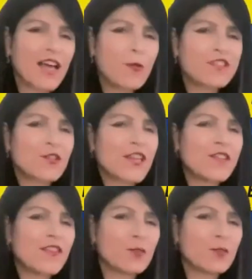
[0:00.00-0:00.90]
I was
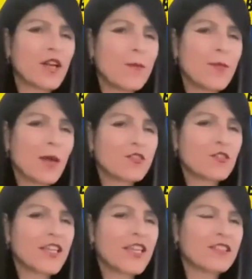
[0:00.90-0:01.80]
looking this one up, and I was
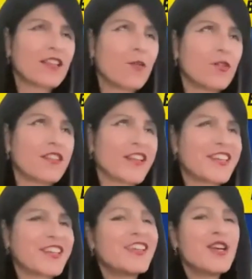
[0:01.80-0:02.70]
like,
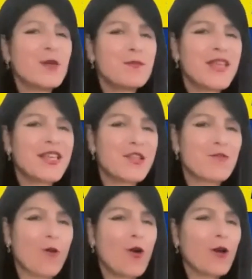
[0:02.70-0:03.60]
peeking
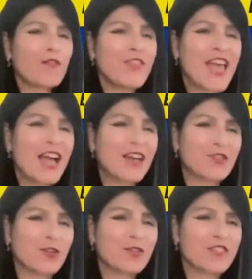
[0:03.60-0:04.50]
through all of the
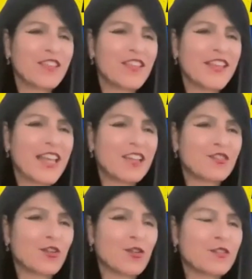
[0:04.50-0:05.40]
actors and the
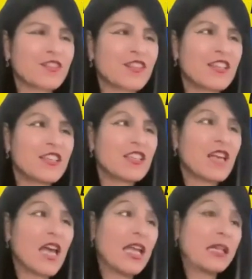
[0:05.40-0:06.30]
dancers,
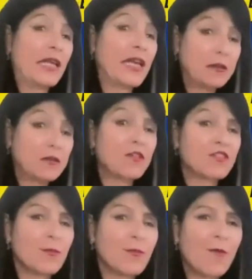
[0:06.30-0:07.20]
and there's
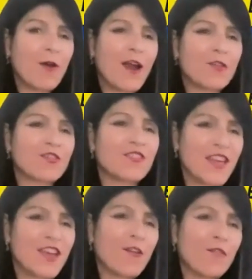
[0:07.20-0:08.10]
some powerhouses
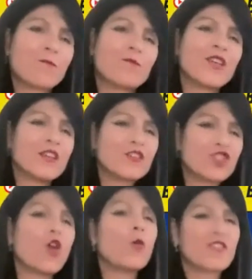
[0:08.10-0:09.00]
there,
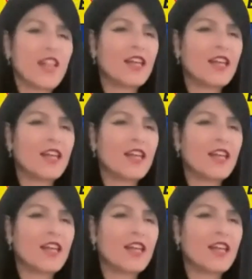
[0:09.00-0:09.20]
shows